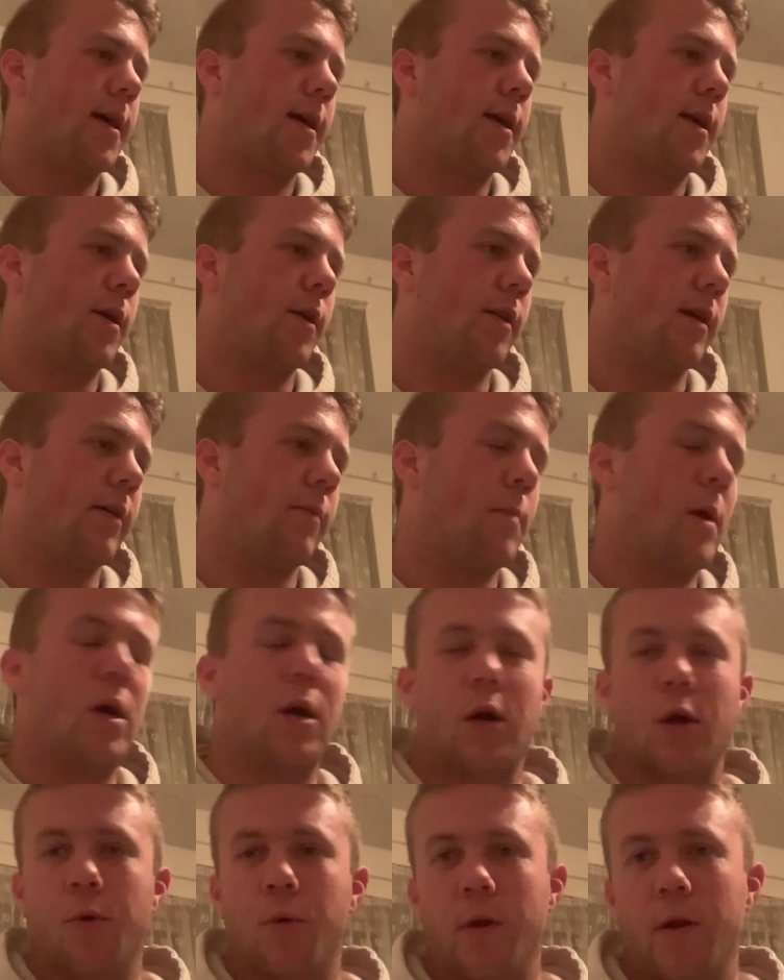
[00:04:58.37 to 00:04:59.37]
could have my
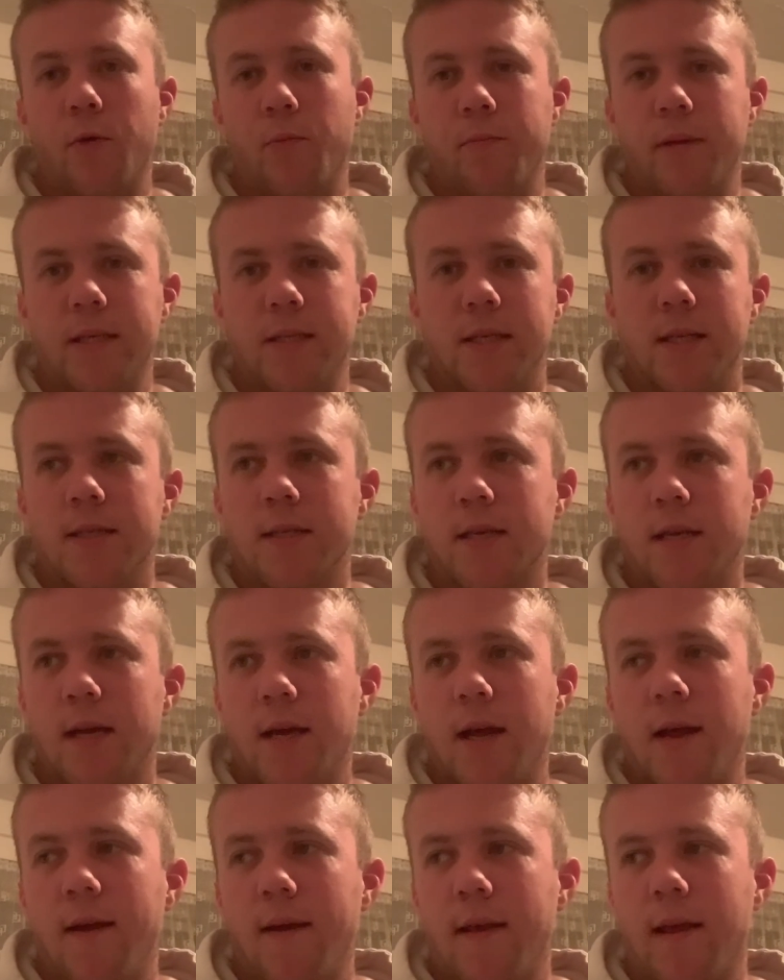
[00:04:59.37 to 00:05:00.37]
own little business
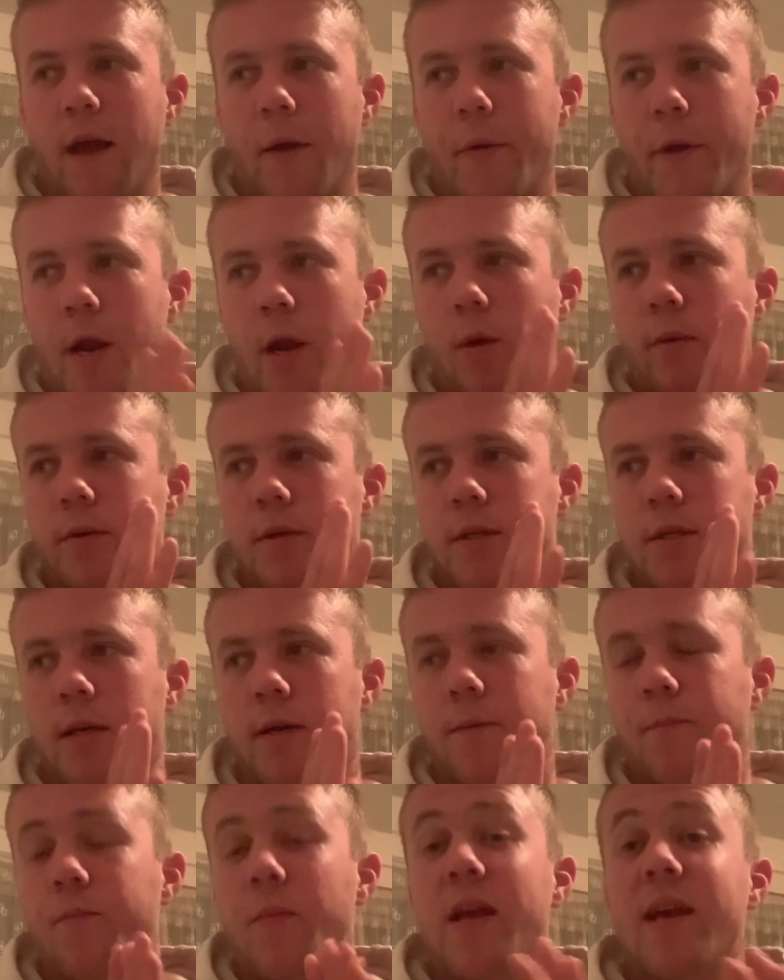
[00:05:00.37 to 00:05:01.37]
going along.
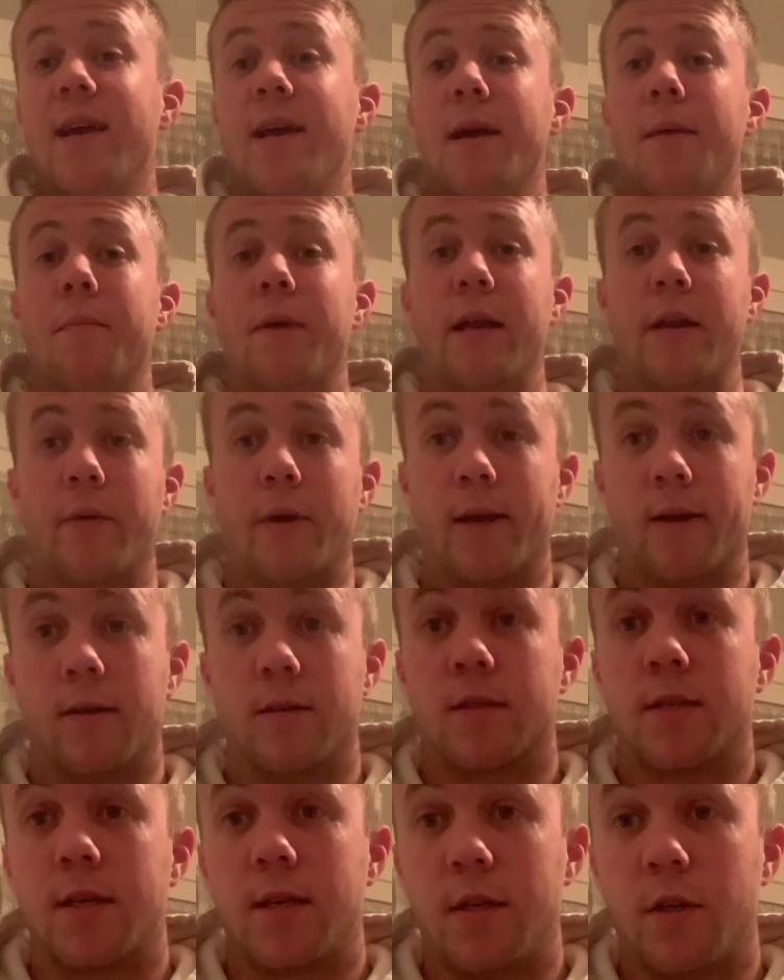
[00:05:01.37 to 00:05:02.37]
So, but anyway,
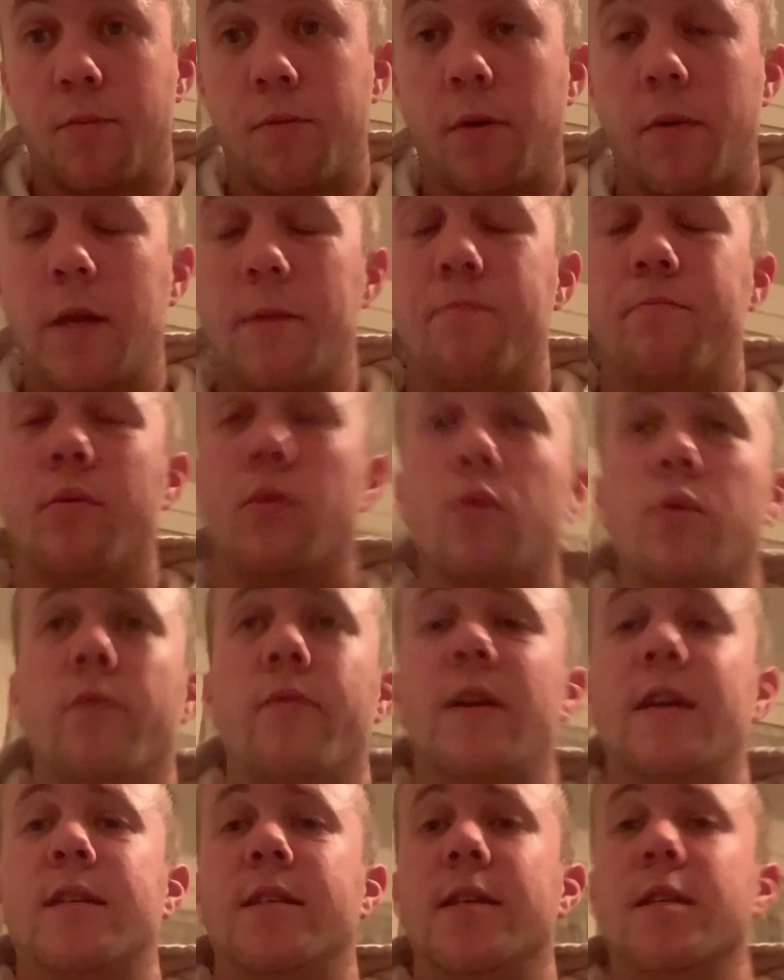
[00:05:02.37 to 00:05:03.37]
guys, you're probably bored of
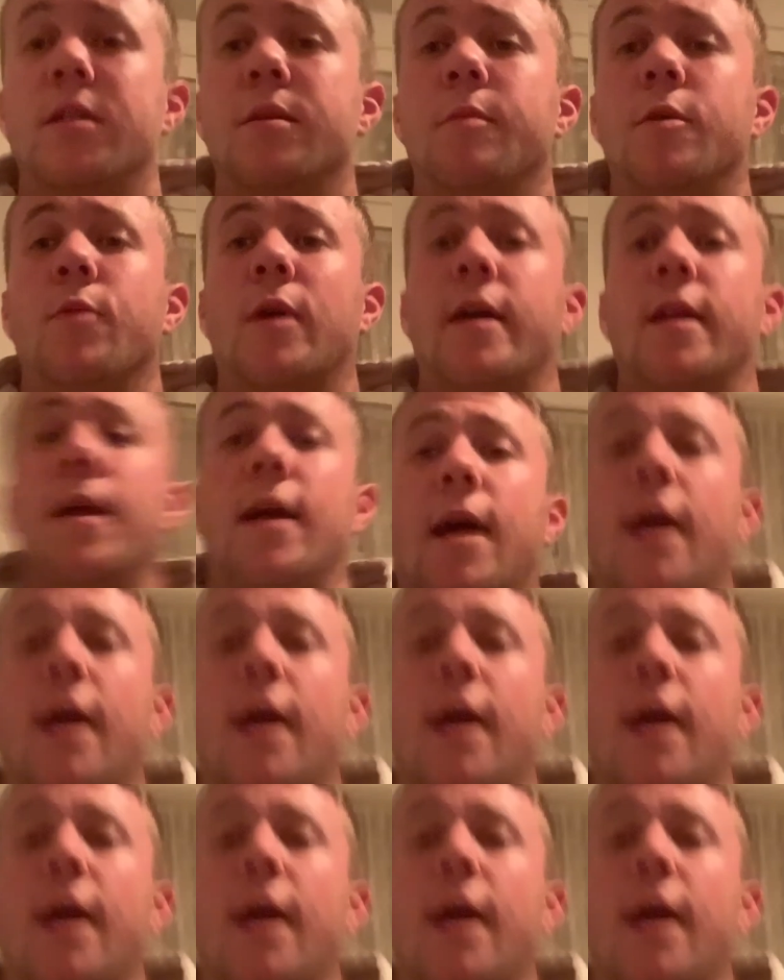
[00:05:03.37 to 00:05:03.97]
listening to me rant.